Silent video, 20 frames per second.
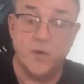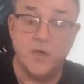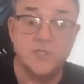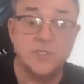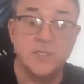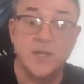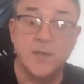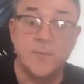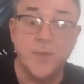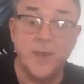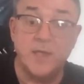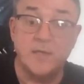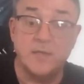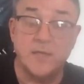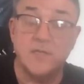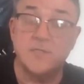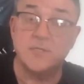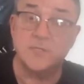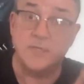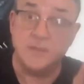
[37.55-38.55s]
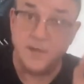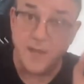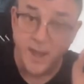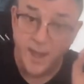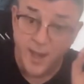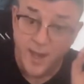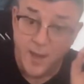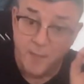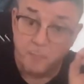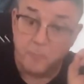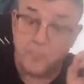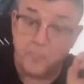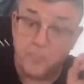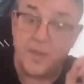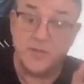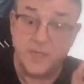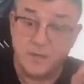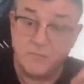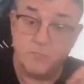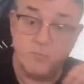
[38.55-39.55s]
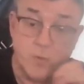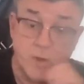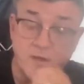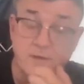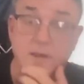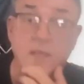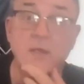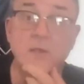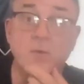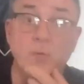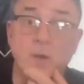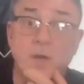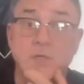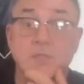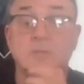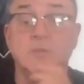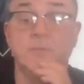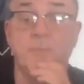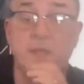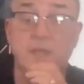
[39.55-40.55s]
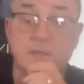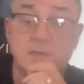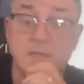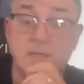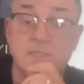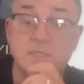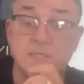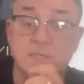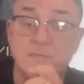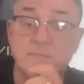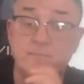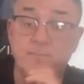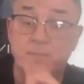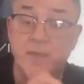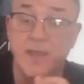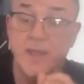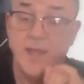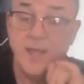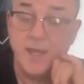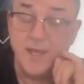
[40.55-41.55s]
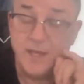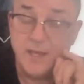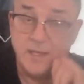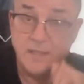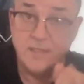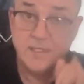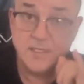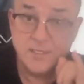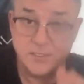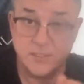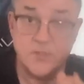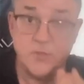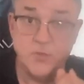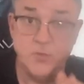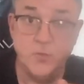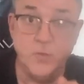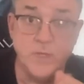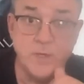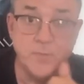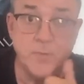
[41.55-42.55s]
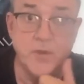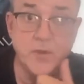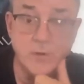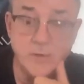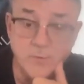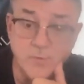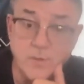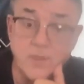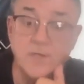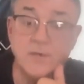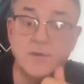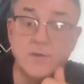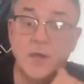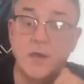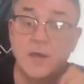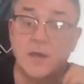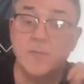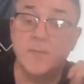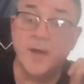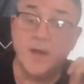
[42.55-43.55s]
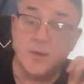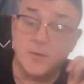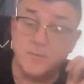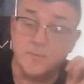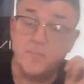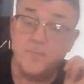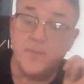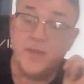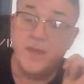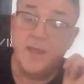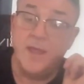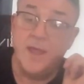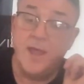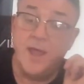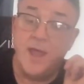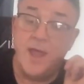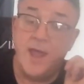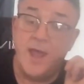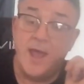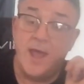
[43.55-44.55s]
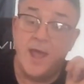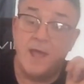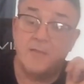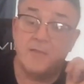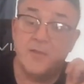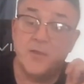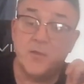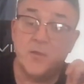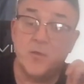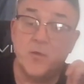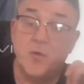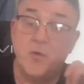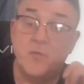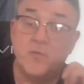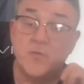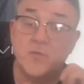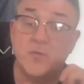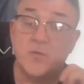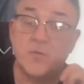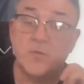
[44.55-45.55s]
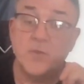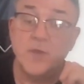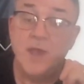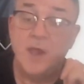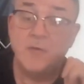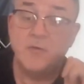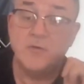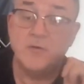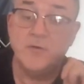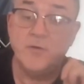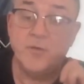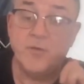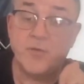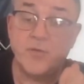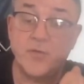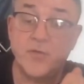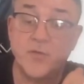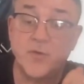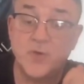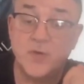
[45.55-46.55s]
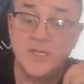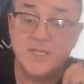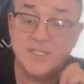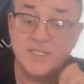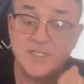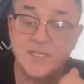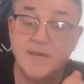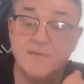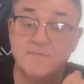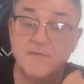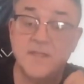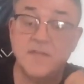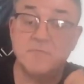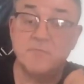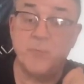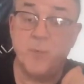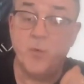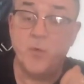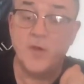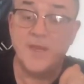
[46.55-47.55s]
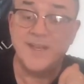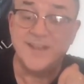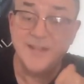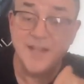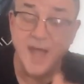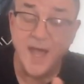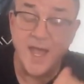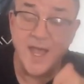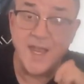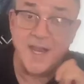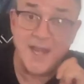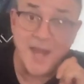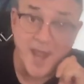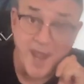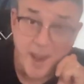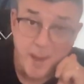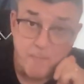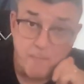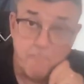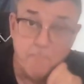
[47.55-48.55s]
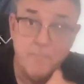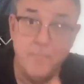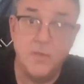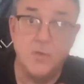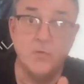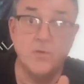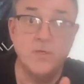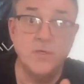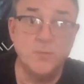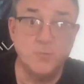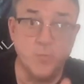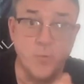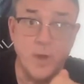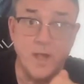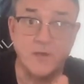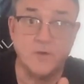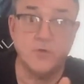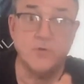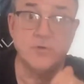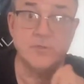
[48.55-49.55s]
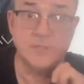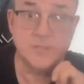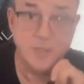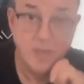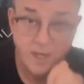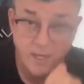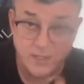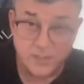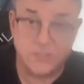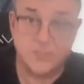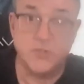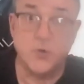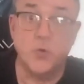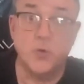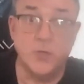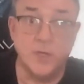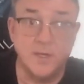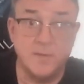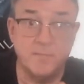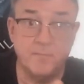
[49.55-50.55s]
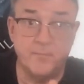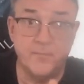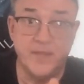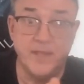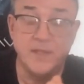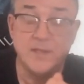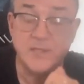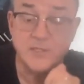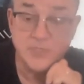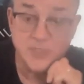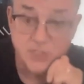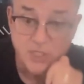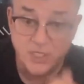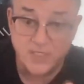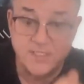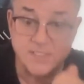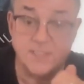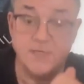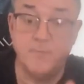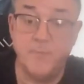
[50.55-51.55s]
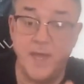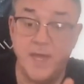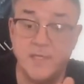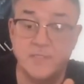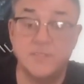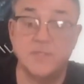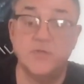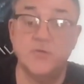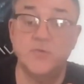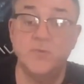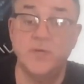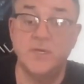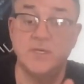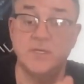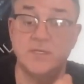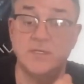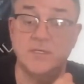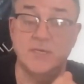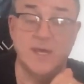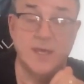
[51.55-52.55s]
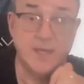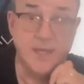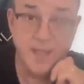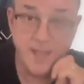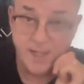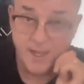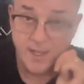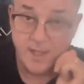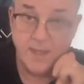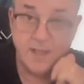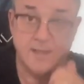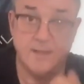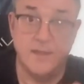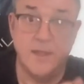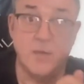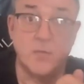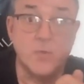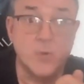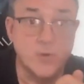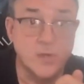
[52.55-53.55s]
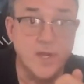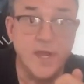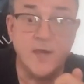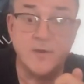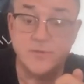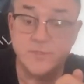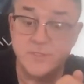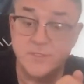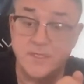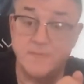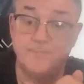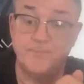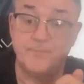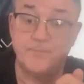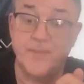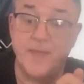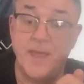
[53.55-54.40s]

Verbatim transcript: Why should I pay attention? But I want to tell you why you should pay attention. In this two week period we're going to talk about, there were over 337.9 million records stolen in just the past two weeks that were announced.